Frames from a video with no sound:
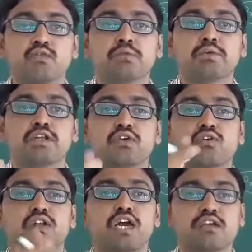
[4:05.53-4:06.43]
one
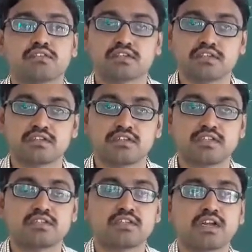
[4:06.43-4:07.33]
particular task.
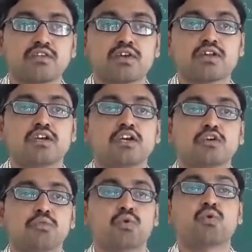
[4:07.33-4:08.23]
This is called what a
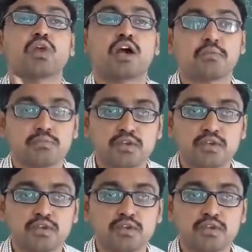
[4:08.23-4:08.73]
program.